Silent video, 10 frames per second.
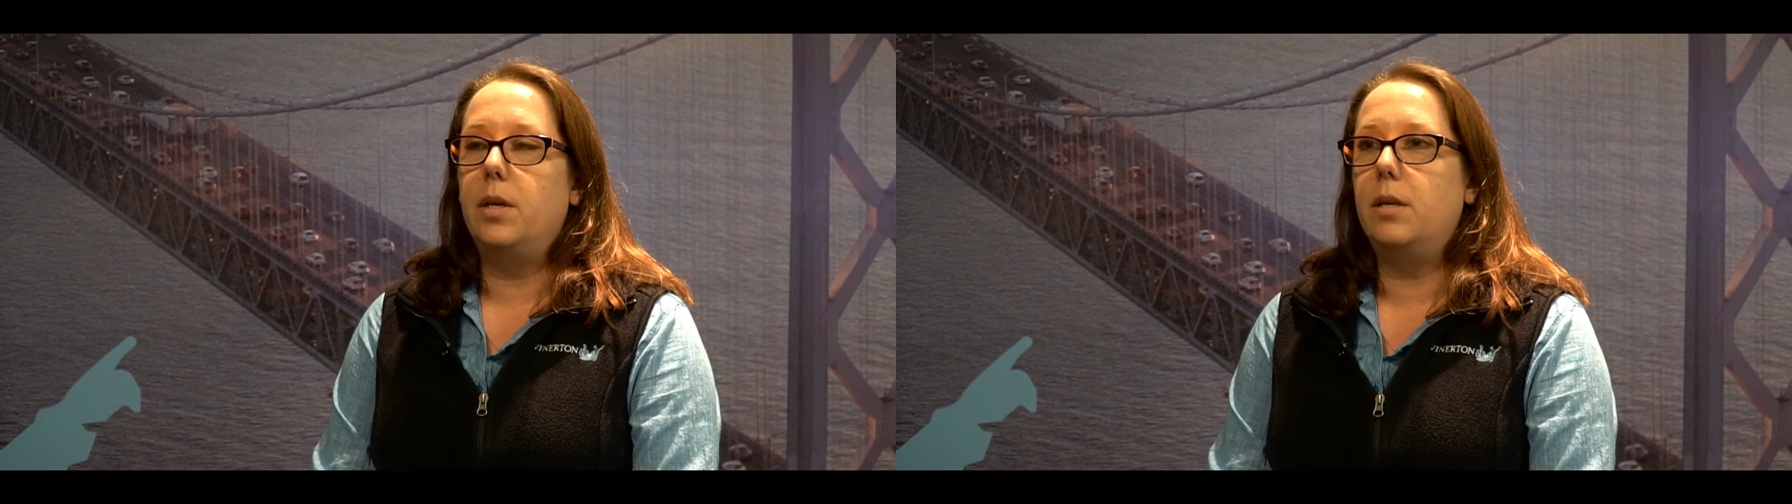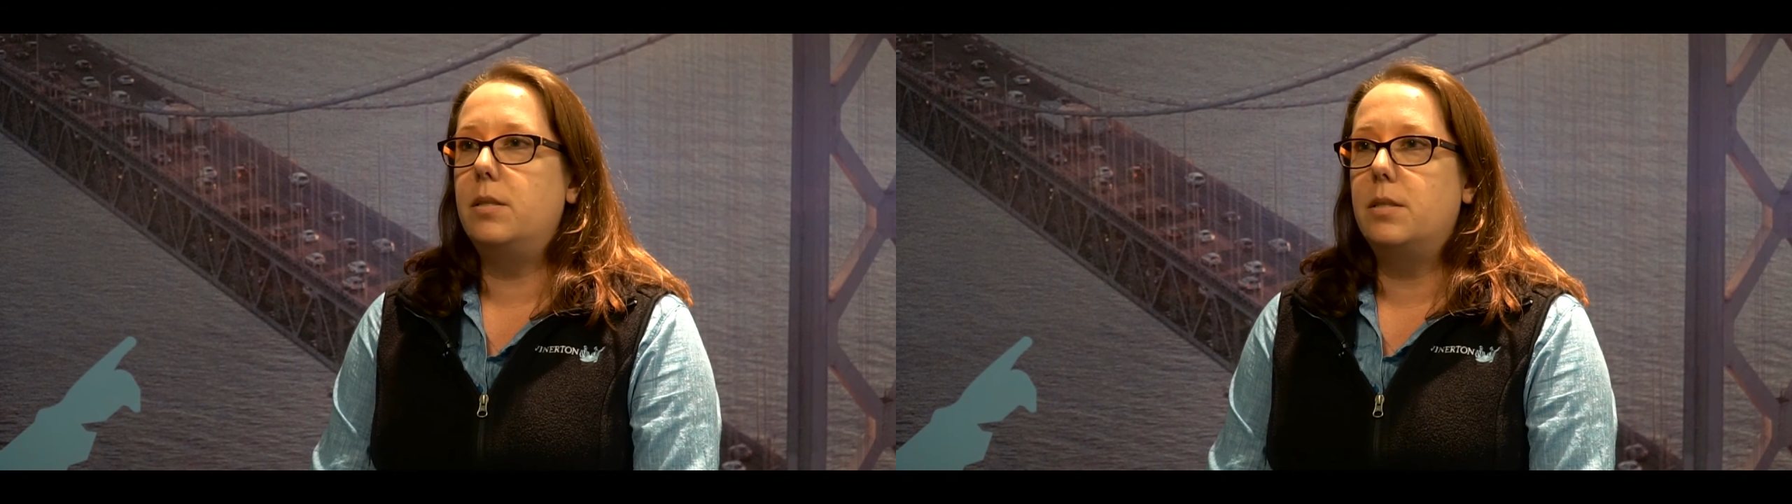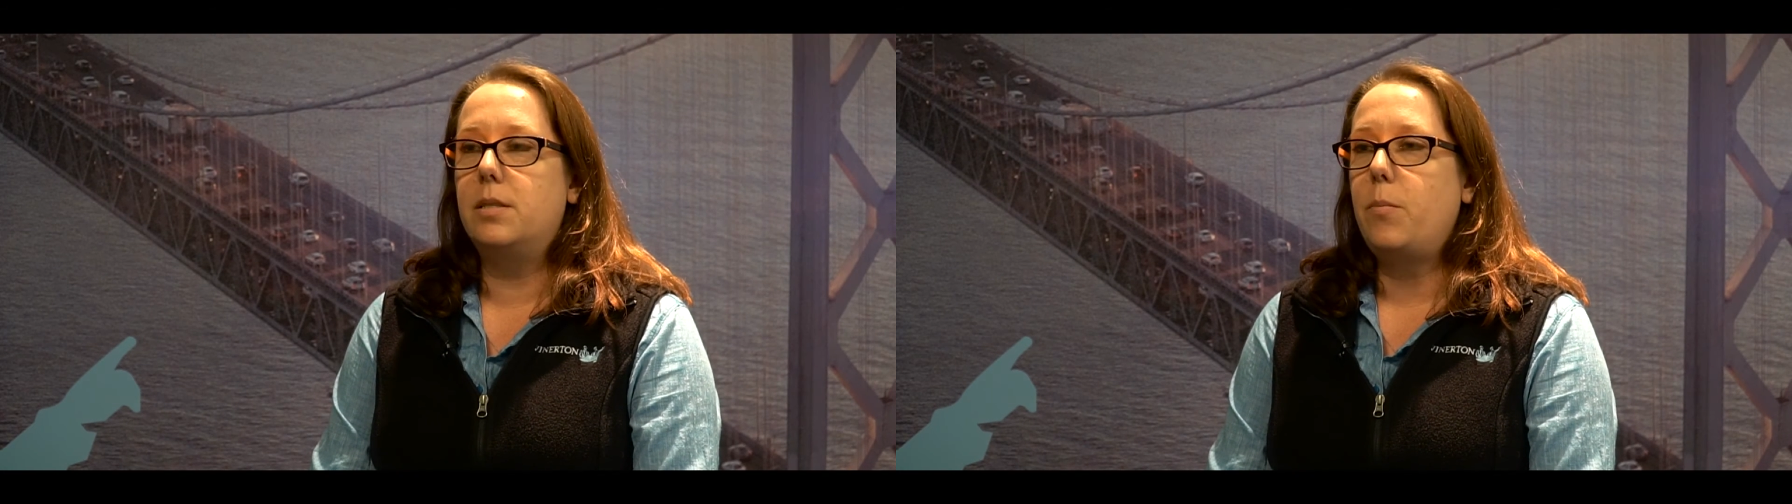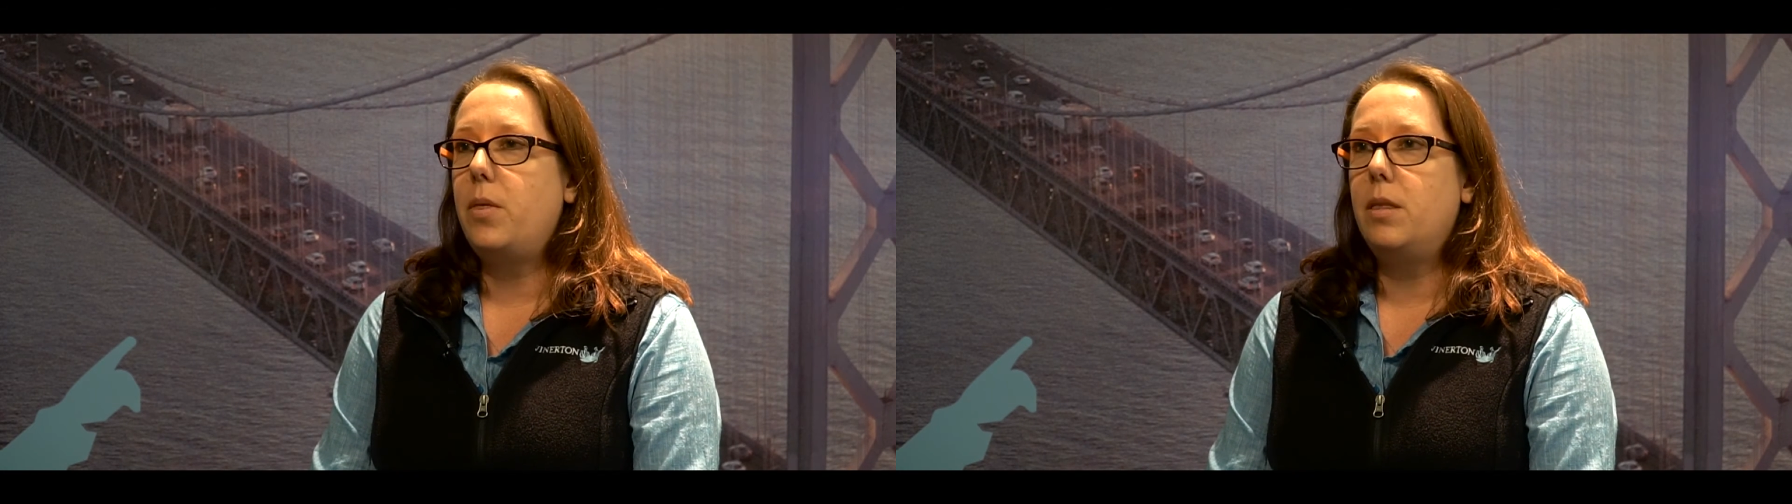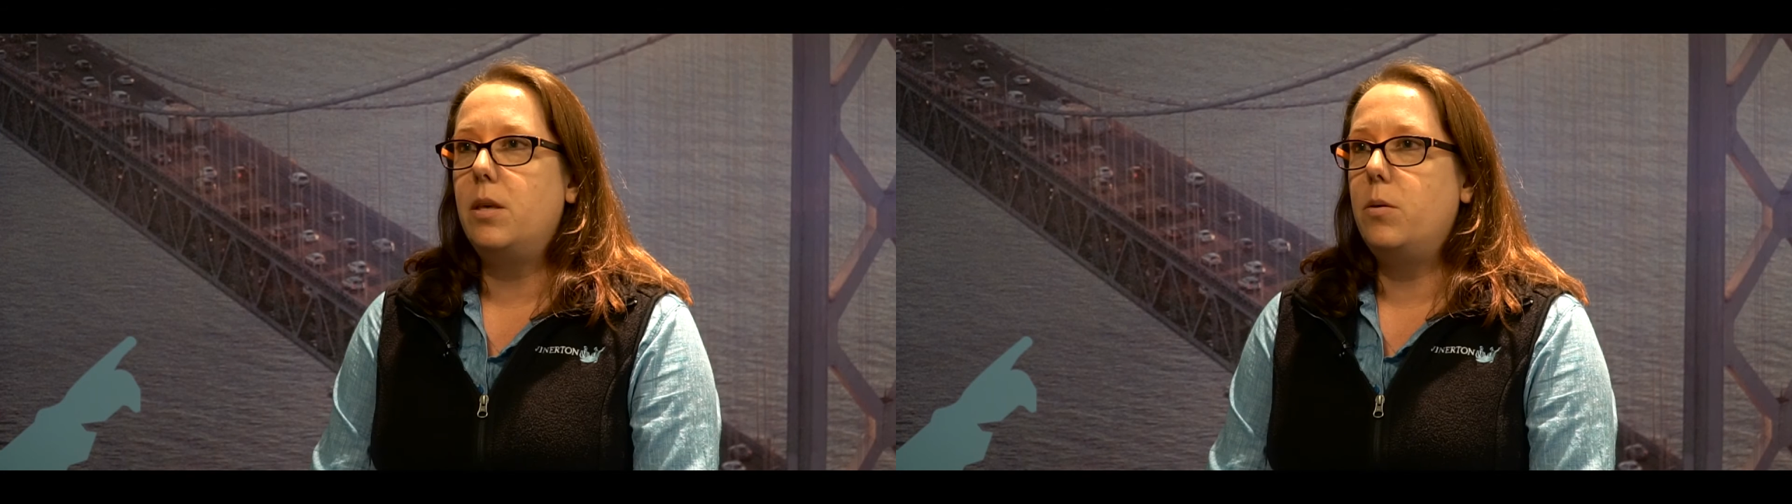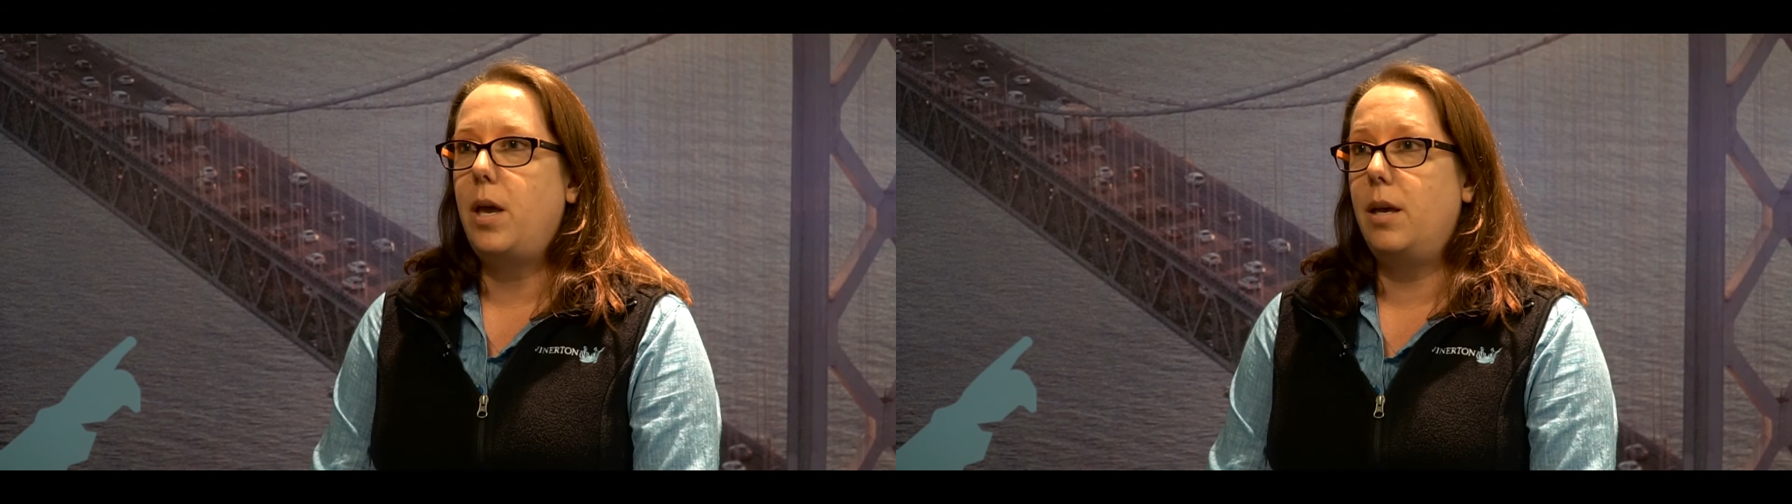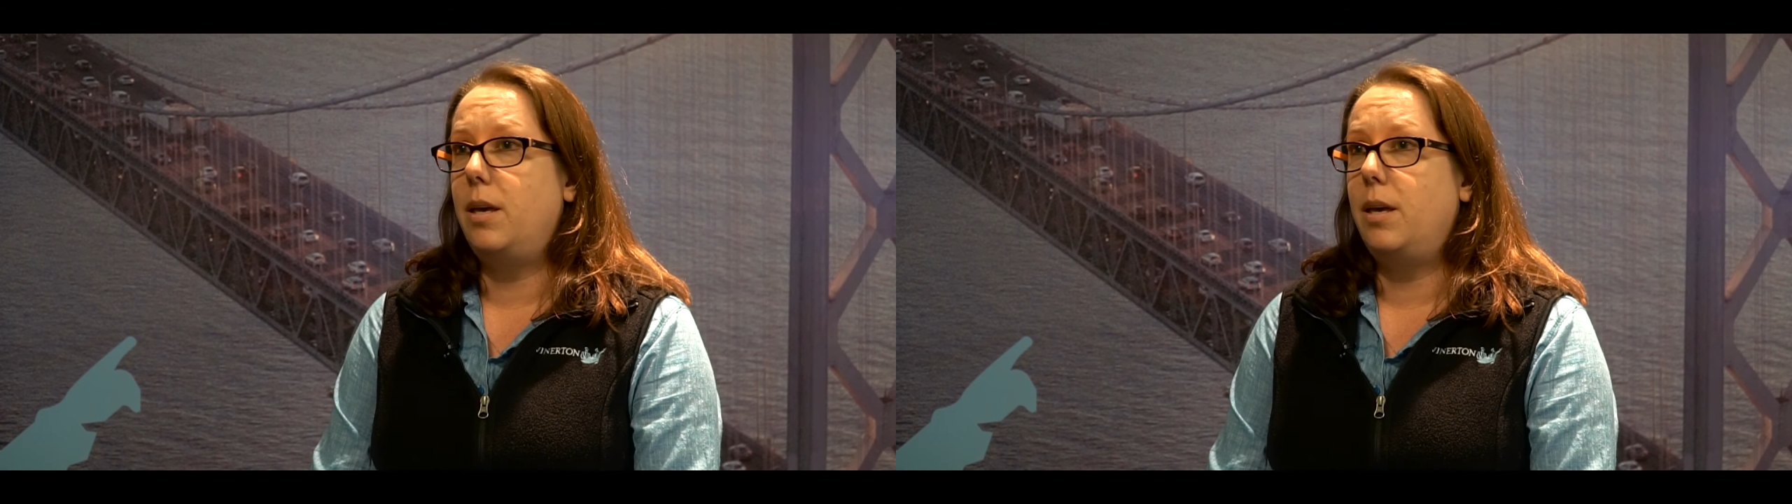It's something that you can't